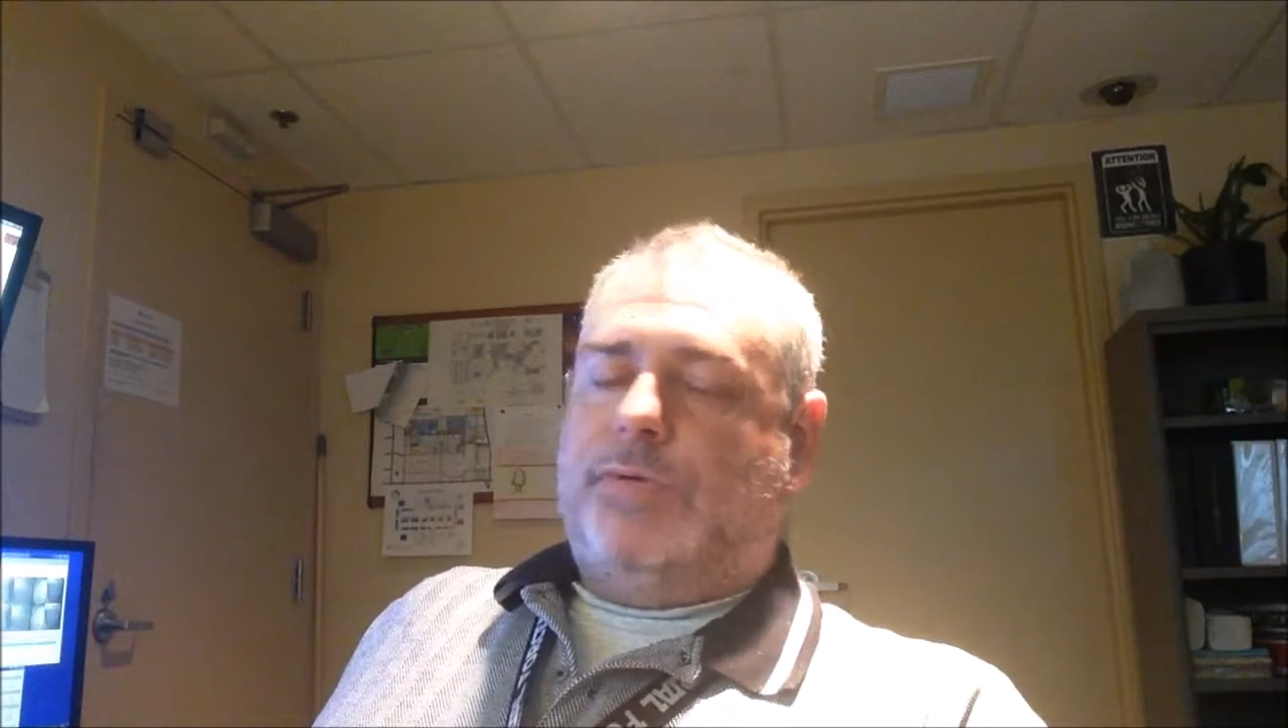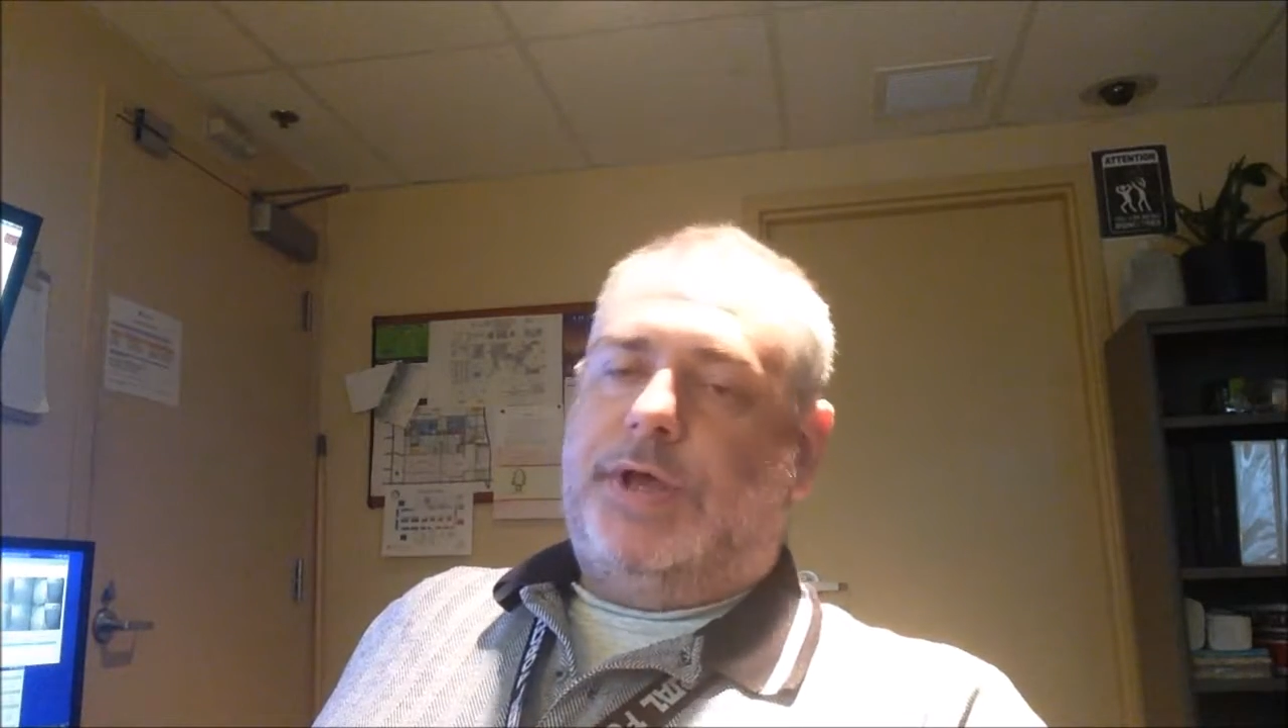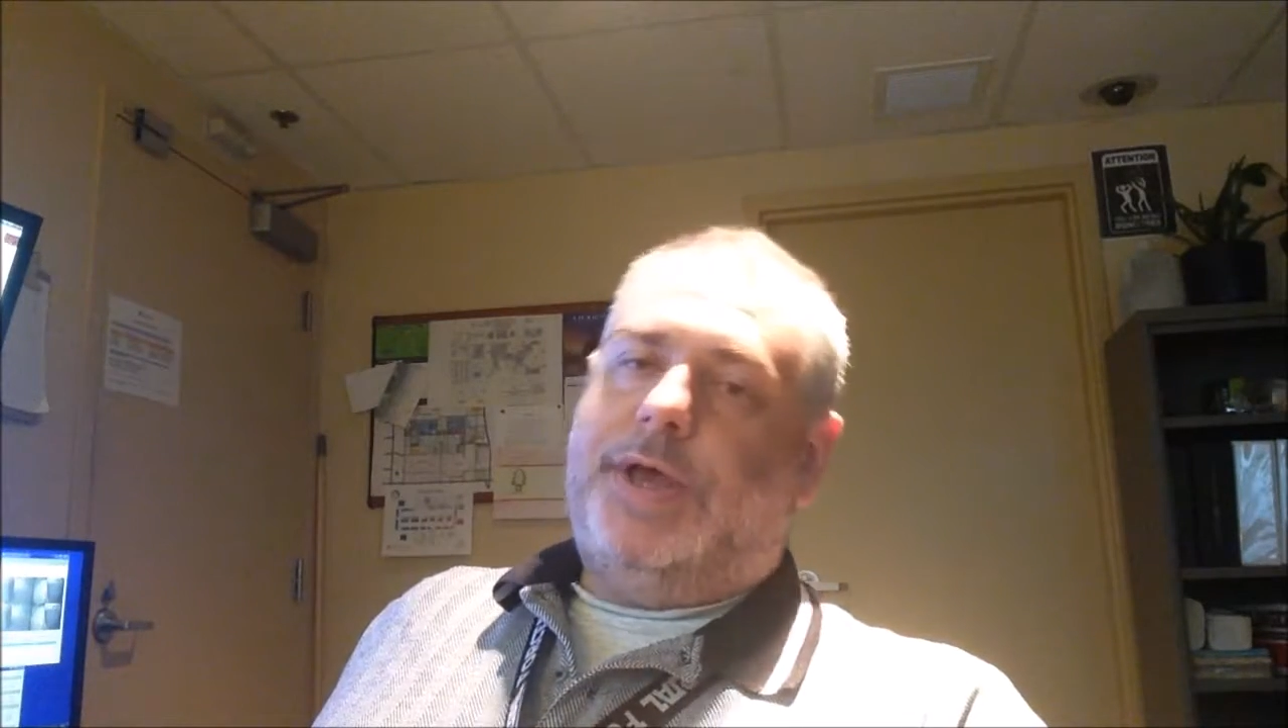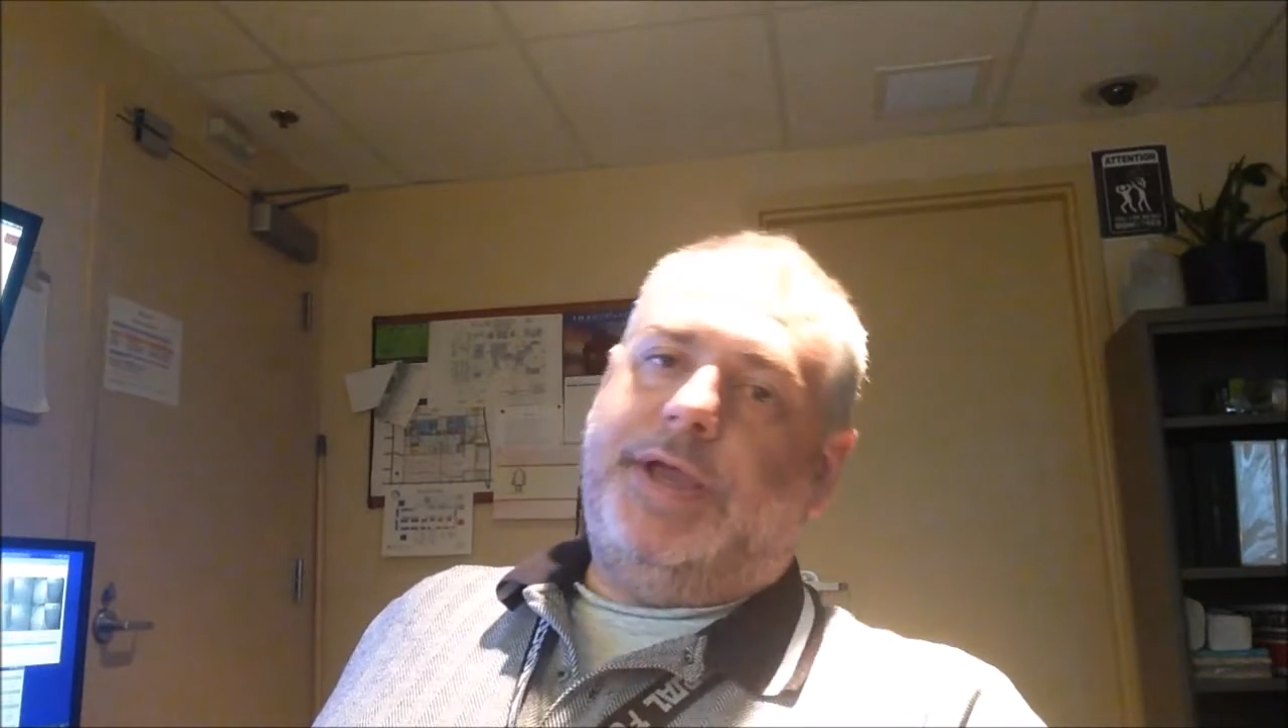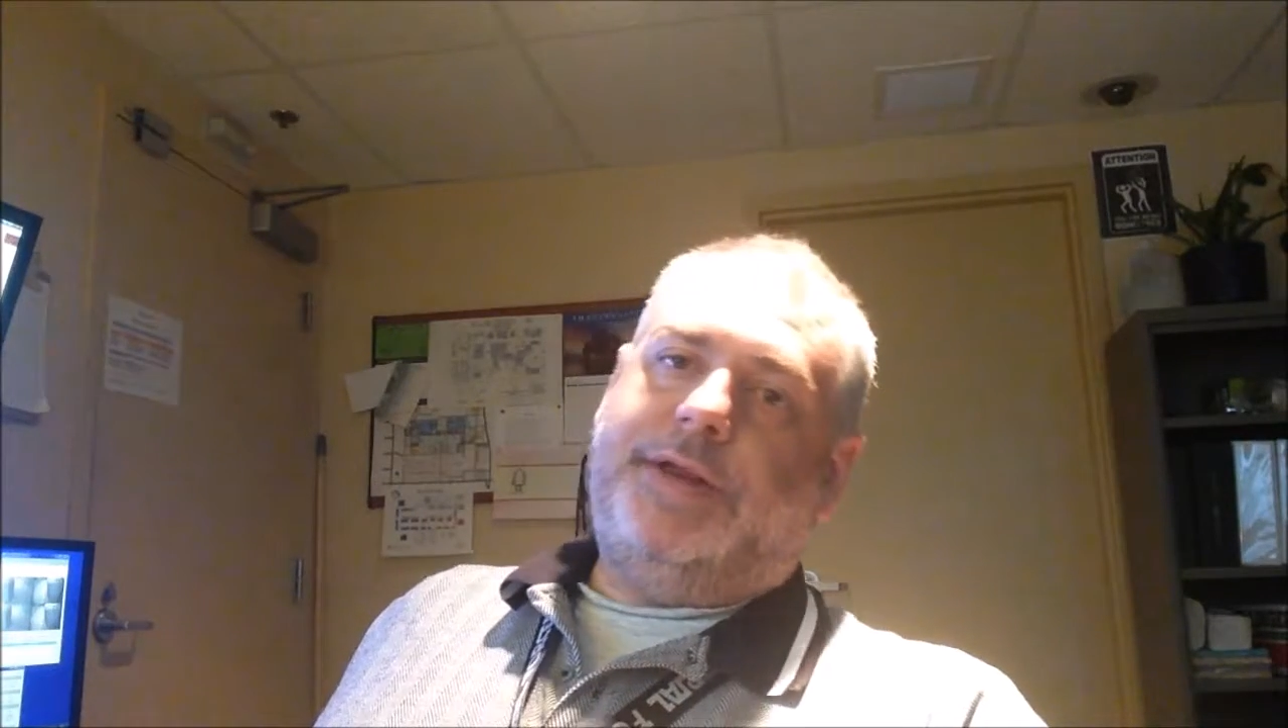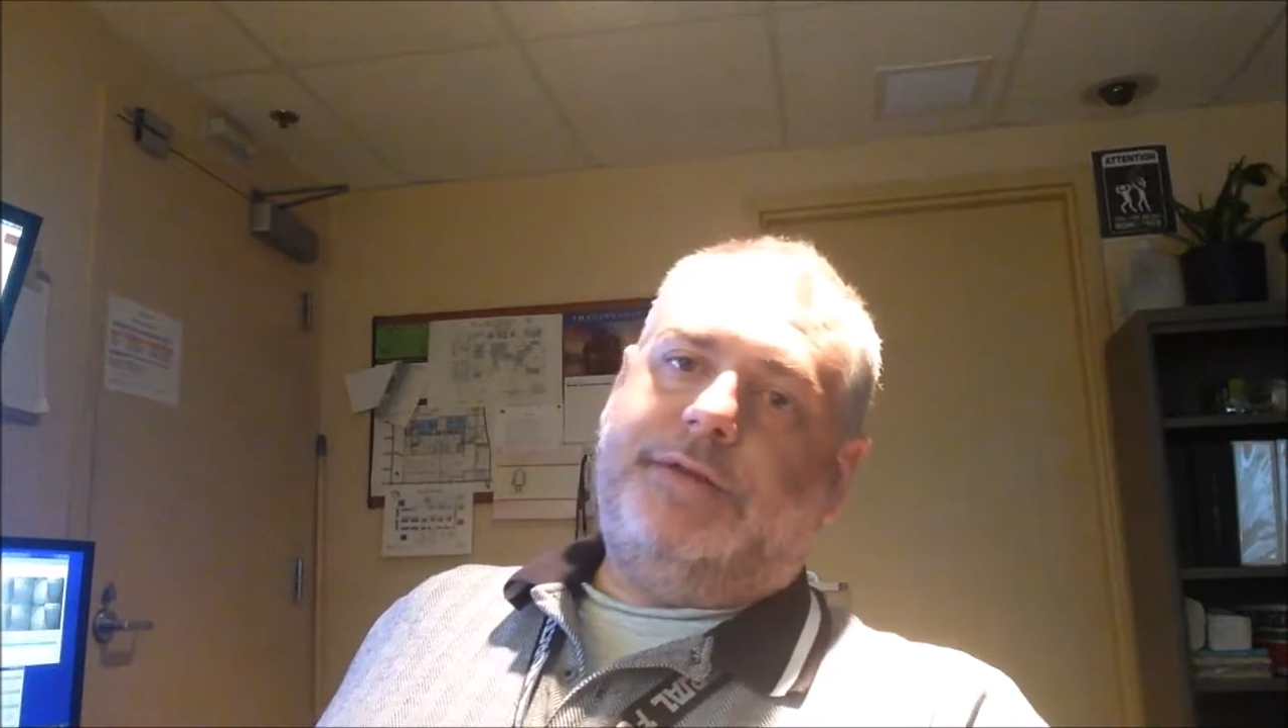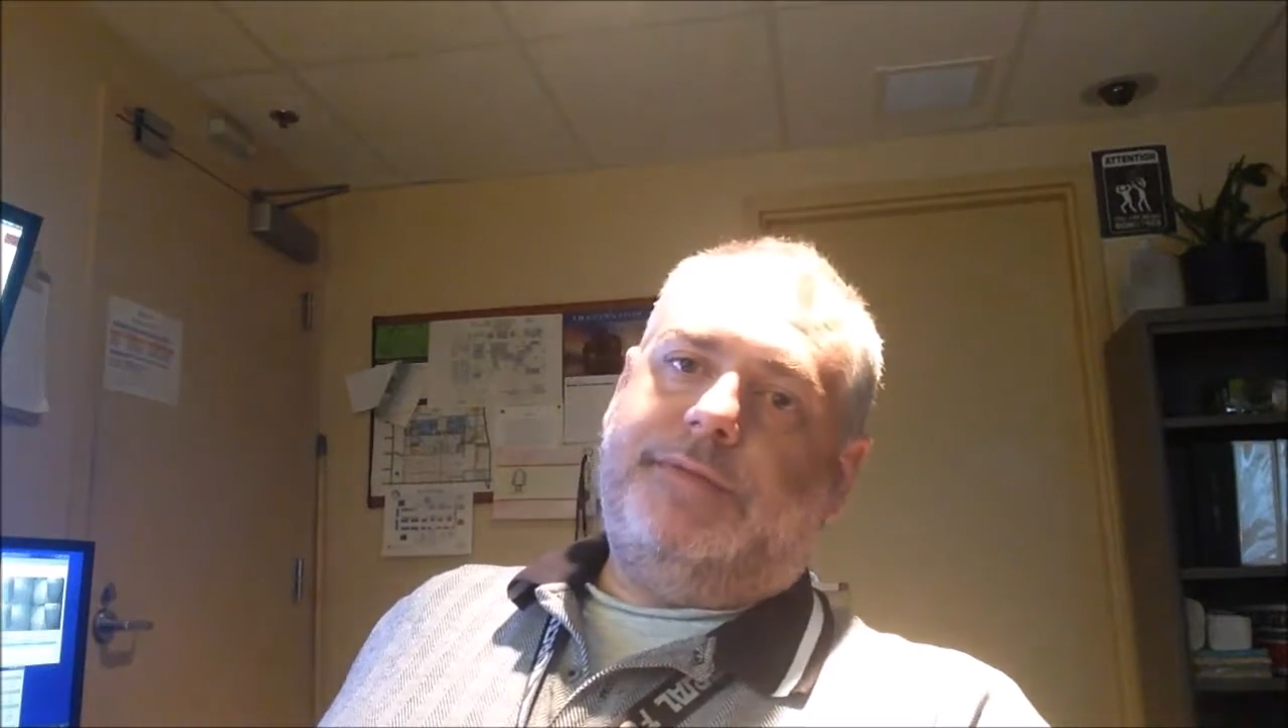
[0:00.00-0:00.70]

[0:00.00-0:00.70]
night,